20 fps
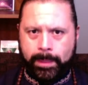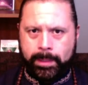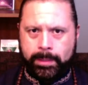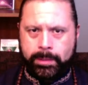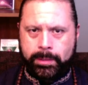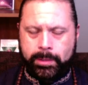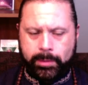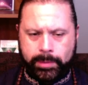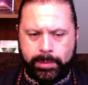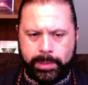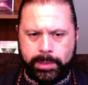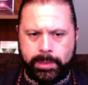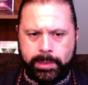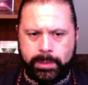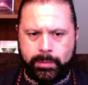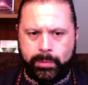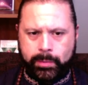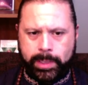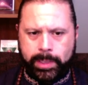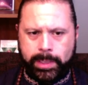So this
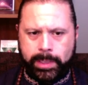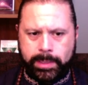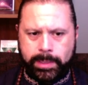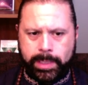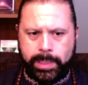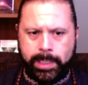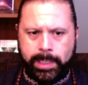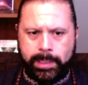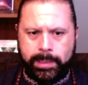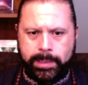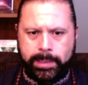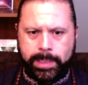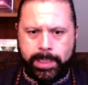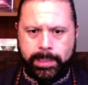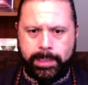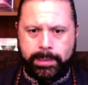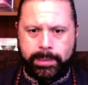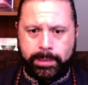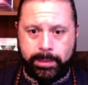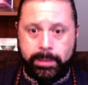is what he's saying, is
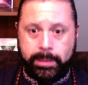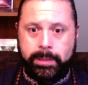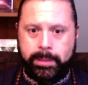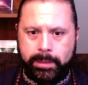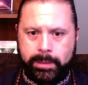that